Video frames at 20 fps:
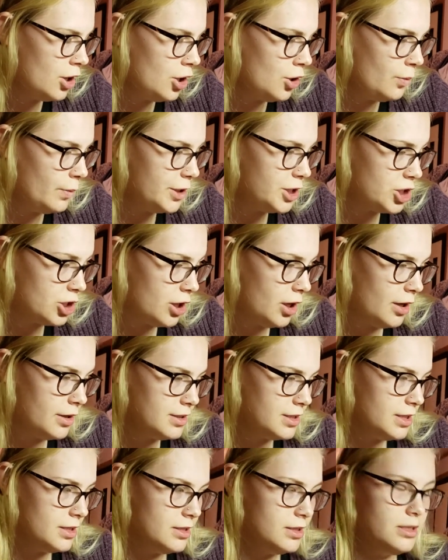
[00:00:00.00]
which
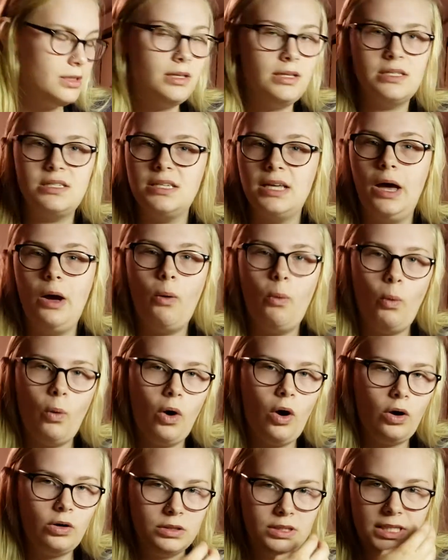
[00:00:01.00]
causes the cell
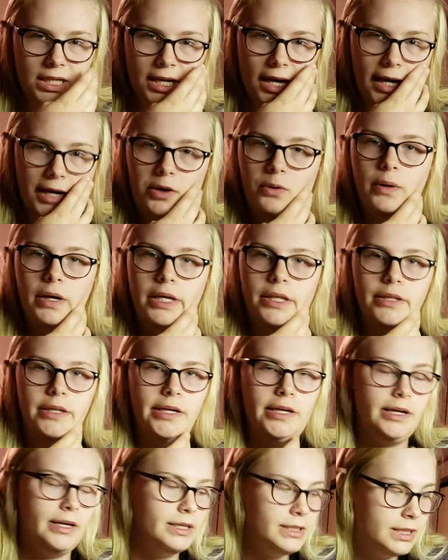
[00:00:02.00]
wall to die
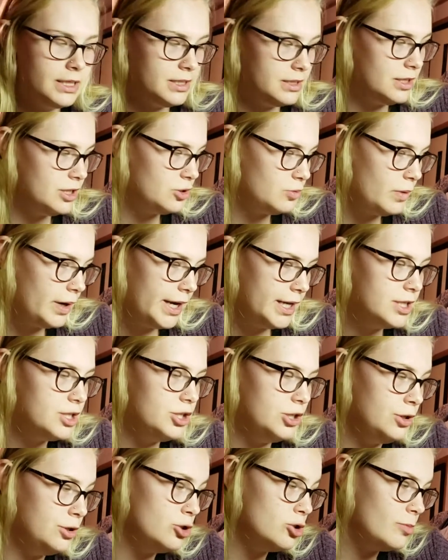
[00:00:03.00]
quickly. And this is why it's
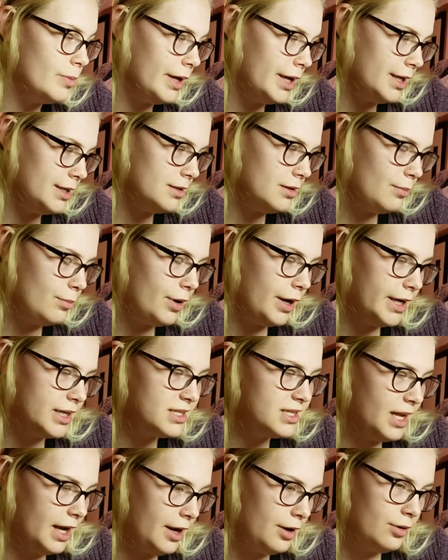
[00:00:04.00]
used, because it breaks
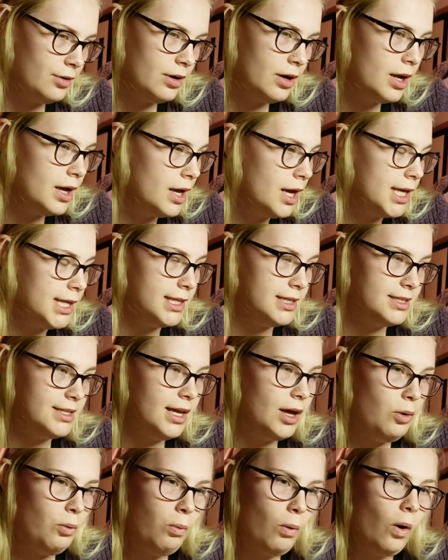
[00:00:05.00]
down the
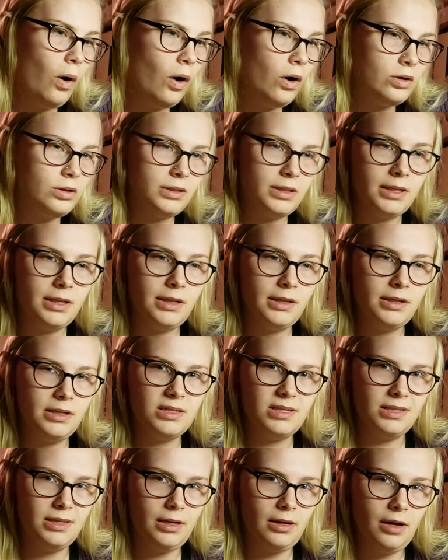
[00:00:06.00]
cell wall, and then
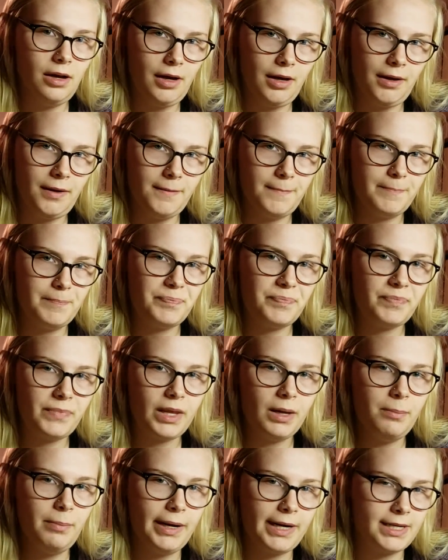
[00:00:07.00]
the
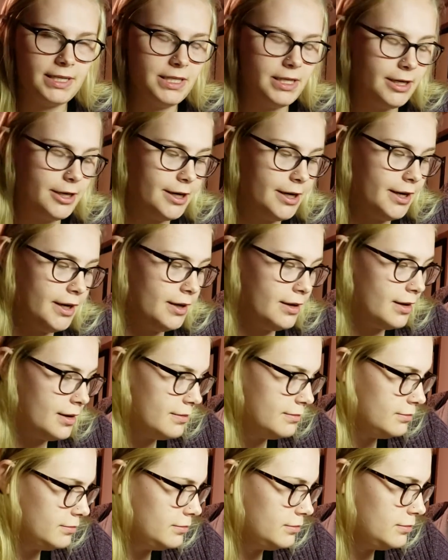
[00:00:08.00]
bacteria
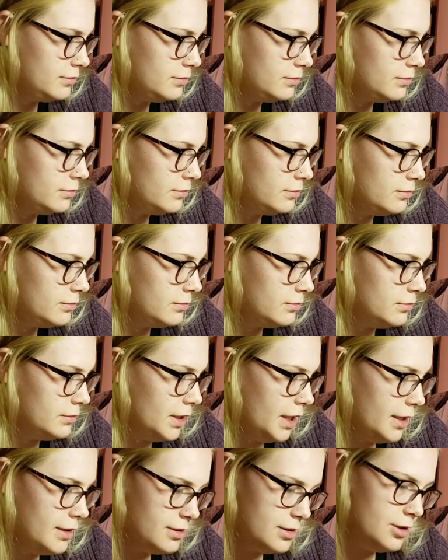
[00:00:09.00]

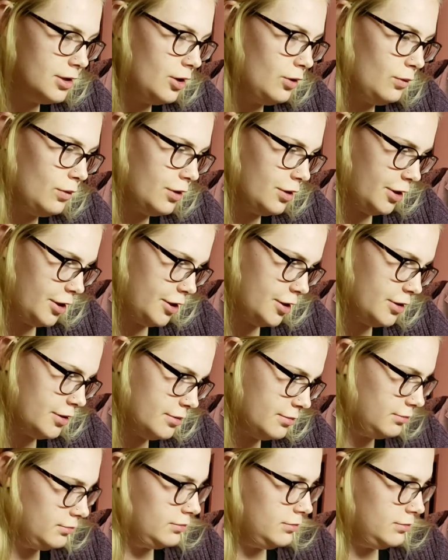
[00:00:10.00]
is no longer.